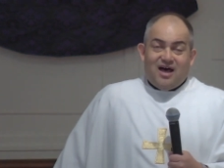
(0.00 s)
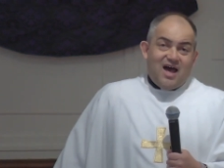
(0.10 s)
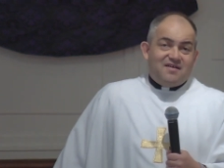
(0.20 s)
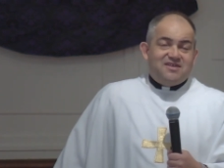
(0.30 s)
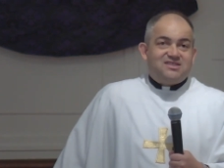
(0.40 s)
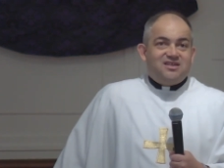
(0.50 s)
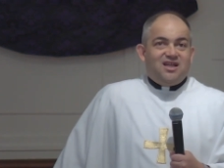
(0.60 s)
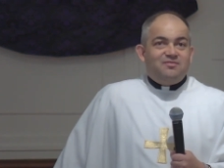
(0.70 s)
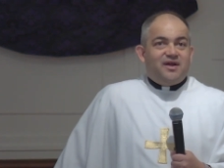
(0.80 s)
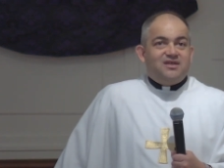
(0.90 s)
I haven't
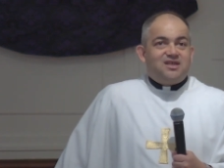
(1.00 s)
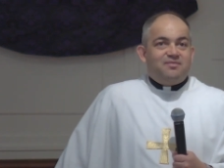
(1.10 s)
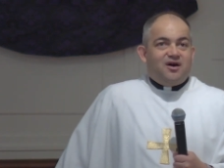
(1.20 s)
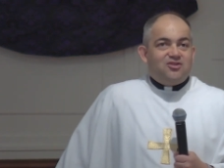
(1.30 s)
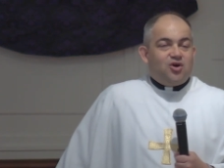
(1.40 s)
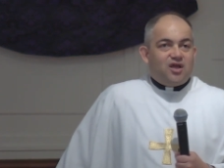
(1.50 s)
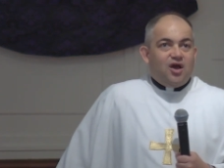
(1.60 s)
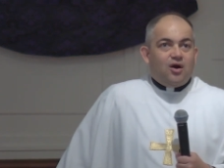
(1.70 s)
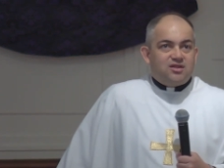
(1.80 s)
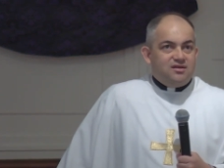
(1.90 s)
seen it, but it's about Don
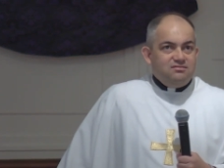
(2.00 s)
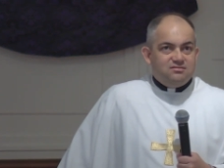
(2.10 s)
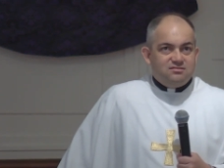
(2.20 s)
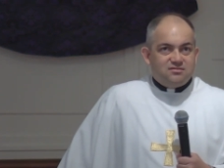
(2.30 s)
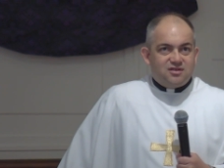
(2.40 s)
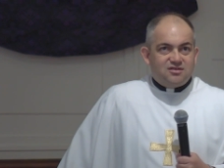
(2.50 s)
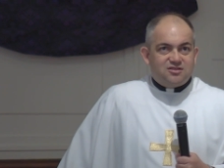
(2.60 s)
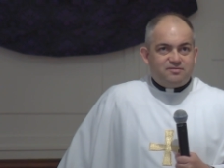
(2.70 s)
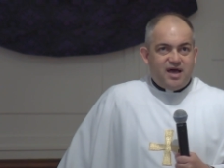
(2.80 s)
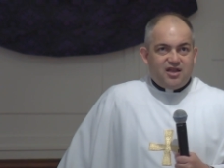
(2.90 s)
Quixote the
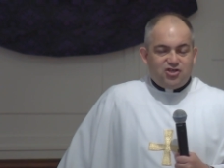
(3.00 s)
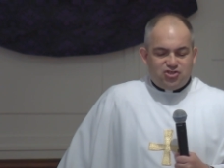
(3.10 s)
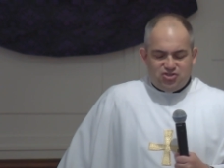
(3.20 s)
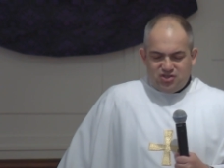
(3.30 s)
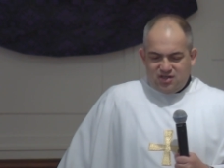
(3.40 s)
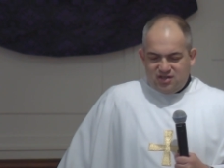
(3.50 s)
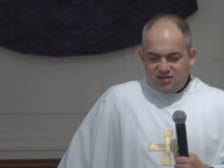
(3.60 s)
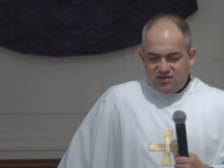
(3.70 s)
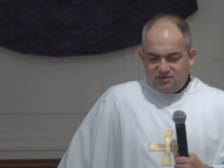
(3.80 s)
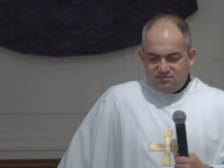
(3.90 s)
Spanish
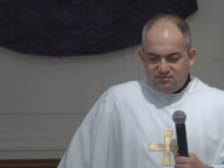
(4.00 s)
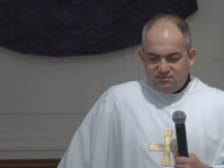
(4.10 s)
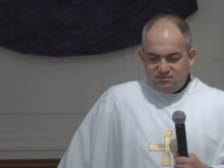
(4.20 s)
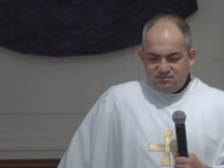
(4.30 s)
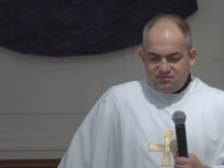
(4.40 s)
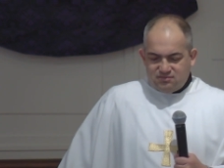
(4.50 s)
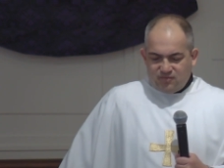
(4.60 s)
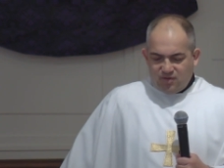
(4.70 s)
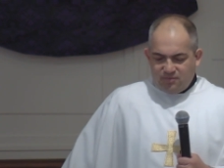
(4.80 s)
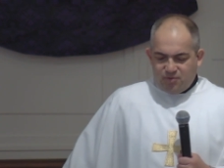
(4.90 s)
um,
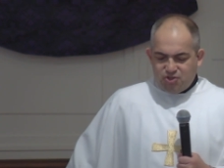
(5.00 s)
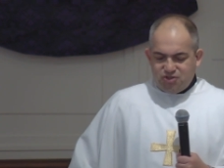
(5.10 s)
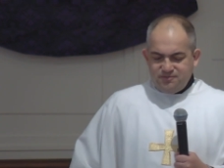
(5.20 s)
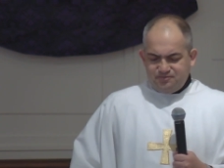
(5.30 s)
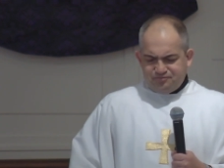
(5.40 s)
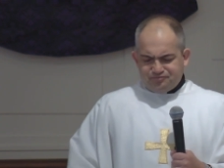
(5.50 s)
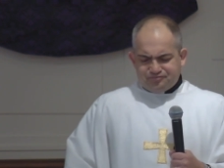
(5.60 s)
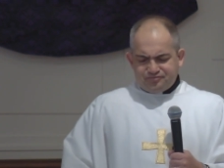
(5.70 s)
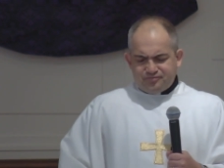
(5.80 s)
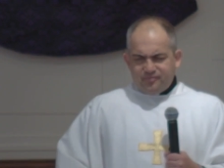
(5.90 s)
person,
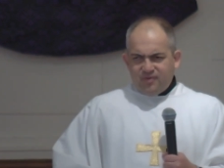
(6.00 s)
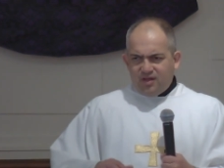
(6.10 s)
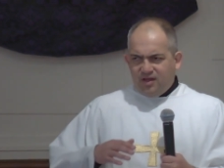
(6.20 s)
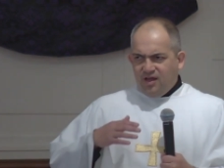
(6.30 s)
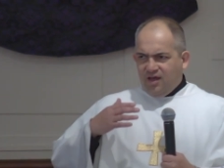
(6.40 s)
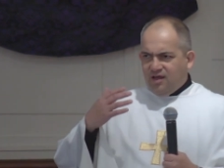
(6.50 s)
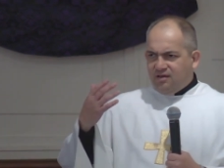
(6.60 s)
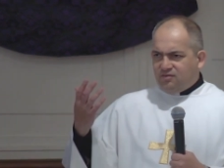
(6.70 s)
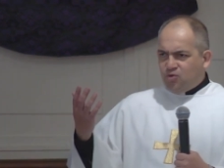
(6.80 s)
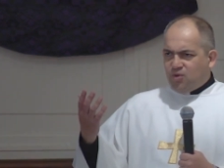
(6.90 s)

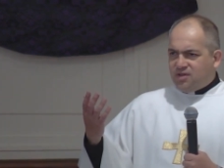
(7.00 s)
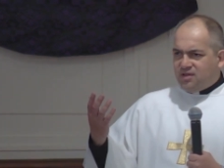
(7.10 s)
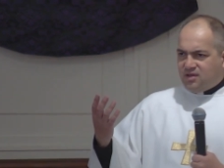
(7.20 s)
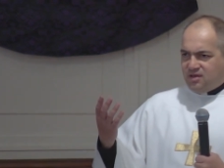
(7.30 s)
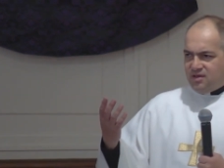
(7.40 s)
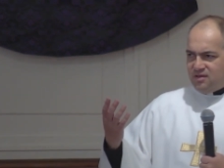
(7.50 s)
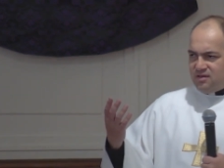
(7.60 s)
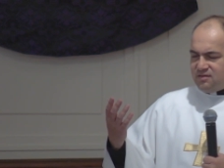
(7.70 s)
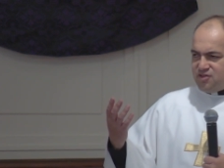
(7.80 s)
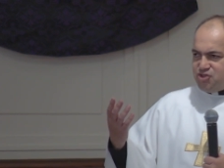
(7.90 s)
and during
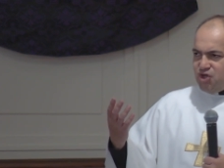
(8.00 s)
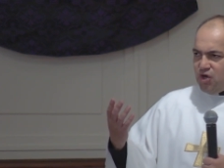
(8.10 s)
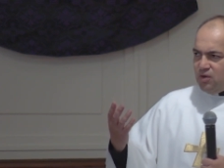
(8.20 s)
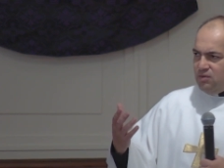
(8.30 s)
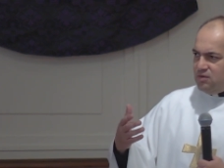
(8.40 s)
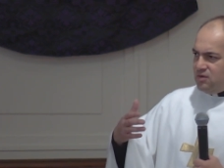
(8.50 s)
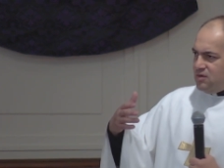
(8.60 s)
the, the show,